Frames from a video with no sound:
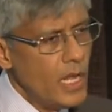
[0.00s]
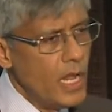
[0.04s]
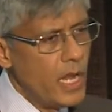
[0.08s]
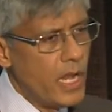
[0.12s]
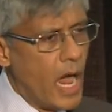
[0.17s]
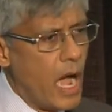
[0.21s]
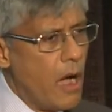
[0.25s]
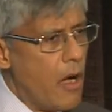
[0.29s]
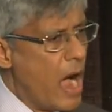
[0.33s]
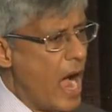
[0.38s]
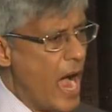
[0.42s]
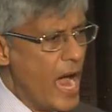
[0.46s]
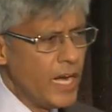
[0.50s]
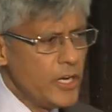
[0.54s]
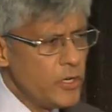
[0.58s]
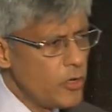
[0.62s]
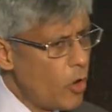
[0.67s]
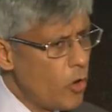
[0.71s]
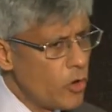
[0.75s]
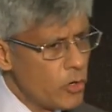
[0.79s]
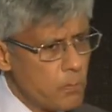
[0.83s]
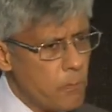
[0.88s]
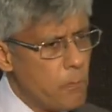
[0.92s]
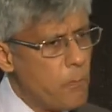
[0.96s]
Now, I
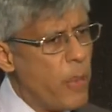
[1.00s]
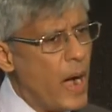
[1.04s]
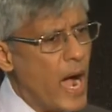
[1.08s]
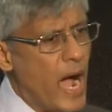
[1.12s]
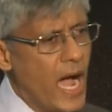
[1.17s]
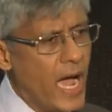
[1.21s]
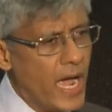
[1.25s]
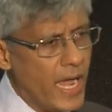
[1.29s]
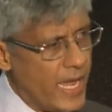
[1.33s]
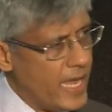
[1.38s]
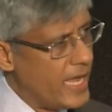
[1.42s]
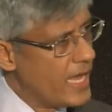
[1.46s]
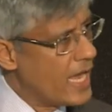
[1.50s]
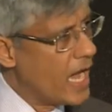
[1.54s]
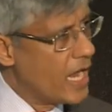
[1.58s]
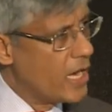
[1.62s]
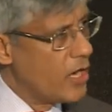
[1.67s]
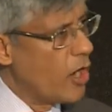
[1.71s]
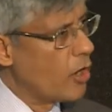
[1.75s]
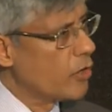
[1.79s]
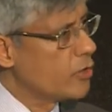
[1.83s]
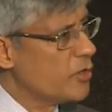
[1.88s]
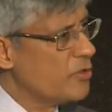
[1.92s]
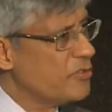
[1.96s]
don't buy a
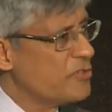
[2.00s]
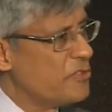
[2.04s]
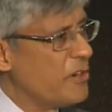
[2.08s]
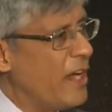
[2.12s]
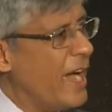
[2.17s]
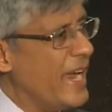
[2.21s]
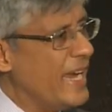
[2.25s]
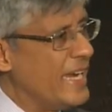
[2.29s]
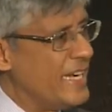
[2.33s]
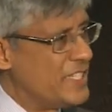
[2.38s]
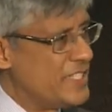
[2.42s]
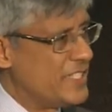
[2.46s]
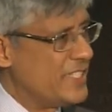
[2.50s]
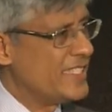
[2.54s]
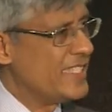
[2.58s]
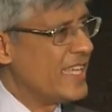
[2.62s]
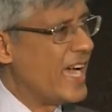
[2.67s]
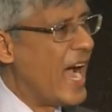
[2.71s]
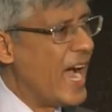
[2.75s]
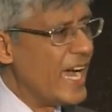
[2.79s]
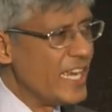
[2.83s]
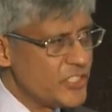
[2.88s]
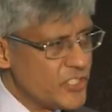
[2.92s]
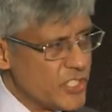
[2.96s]
lot of rights.
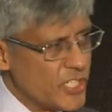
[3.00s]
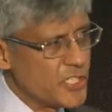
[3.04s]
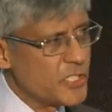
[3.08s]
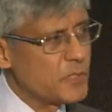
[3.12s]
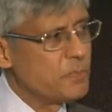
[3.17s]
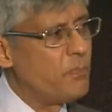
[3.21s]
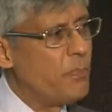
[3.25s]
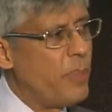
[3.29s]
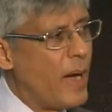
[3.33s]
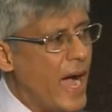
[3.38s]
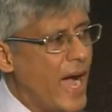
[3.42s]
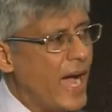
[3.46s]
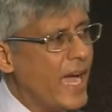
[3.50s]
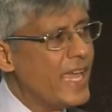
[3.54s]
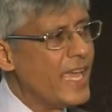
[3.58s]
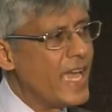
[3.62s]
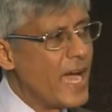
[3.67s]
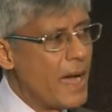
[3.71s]
I just buy